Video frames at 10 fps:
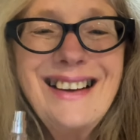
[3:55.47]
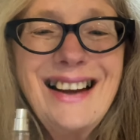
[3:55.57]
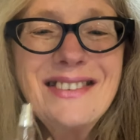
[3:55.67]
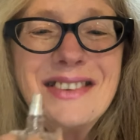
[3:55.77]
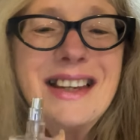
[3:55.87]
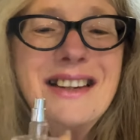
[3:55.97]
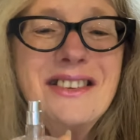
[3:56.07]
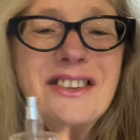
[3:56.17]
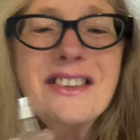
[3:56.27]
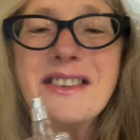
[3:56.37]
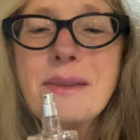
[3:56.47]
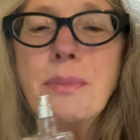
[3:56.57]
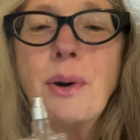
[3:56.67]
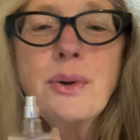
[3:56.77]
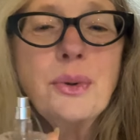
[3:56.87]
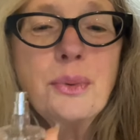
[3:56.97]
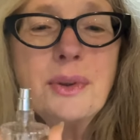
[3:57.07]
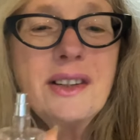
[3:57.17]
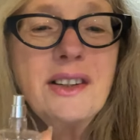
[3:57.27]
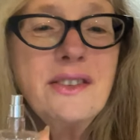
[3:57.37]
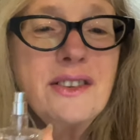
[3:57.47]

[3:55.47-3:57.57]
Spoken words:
and then just the bottle with the